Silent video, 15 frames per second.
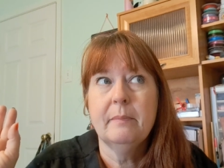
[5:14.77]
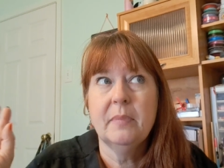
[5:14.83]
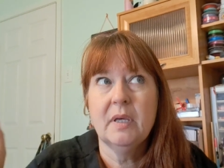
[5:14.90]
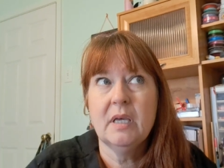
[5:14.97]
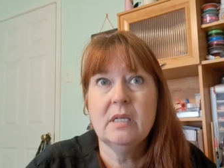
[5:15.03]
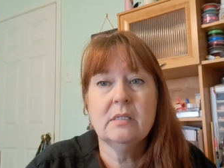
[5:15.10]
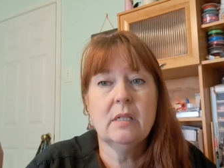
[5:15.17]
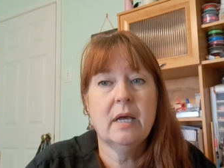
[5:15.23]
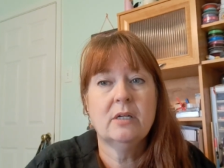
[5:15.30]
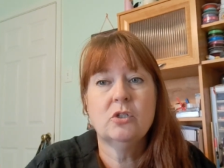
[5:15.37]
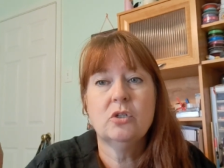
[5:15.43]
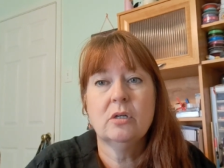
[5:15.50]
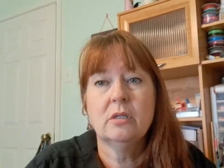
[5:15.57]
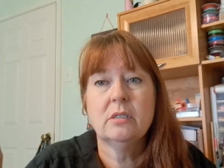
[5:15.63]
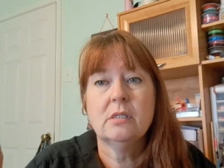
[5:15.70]
But he's
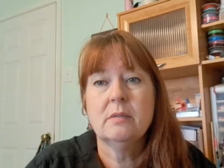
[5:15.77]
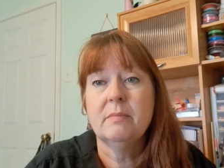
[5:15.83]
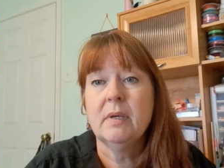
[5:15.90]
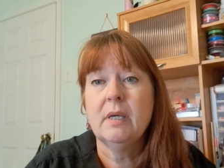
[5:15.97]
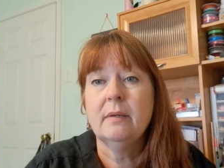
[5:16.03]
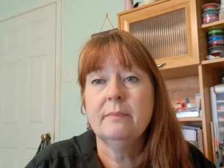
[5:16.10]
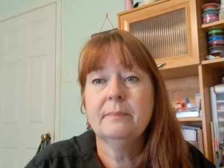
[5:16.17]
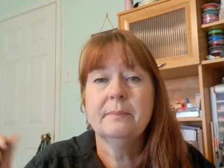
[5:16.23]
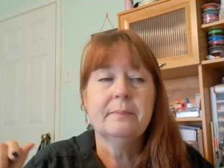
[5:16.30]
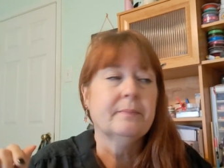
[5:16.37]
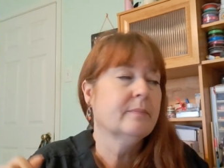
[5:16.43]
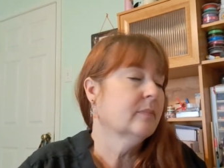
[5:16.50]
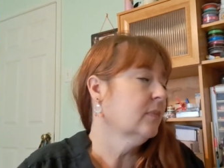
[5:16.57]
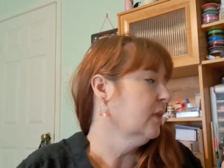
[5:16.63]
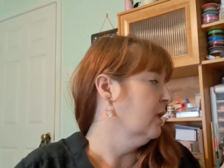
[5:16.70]
latched on to me,
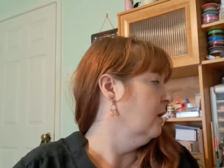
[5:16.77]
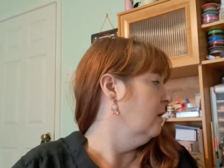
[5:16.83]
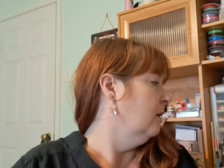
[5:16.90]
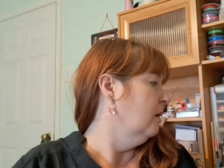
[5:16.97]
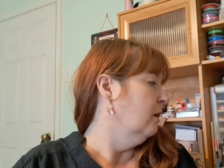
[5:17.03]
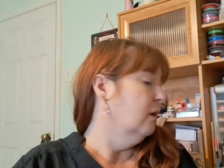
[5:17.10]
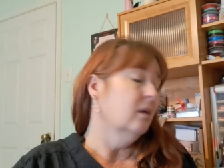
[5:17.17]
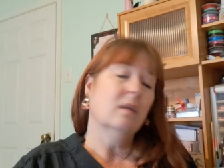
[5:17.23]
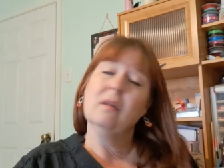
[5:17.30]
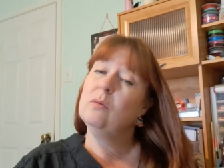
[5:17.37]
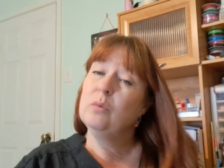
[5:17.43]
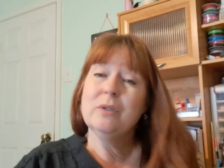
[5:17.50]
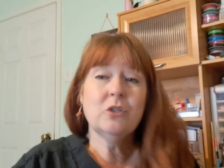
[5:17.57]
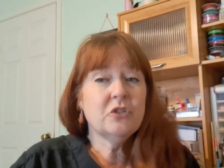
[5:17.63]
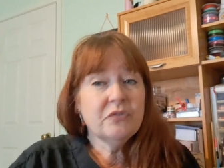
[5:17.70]

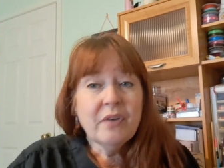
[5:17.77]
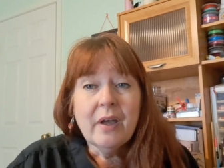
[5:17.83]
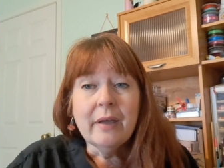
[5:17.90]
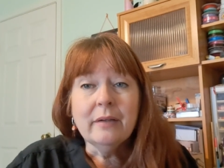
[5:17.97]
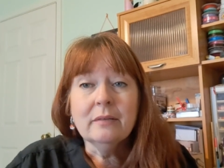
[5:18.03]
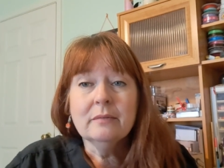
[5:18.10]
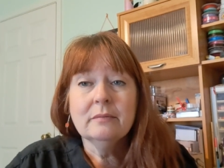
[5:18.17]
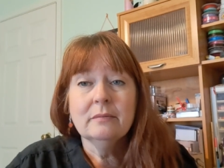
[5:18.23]
which is fine.